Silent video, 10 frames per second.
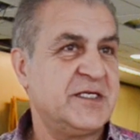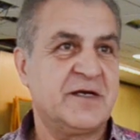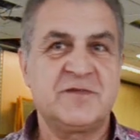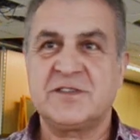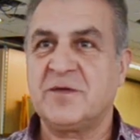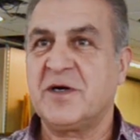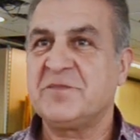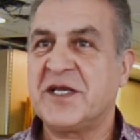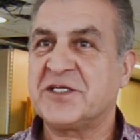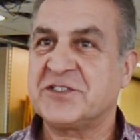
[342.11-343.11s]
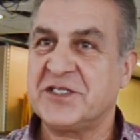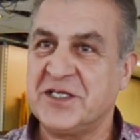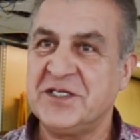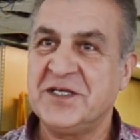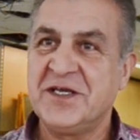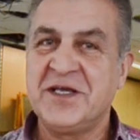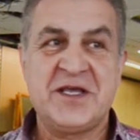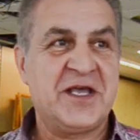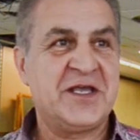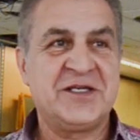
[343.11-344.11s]
Every time I make a tea,
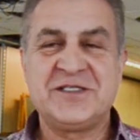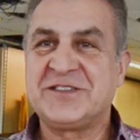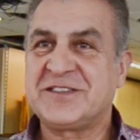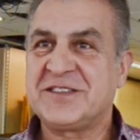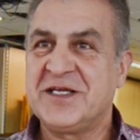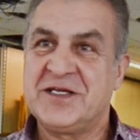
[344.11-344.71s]
he's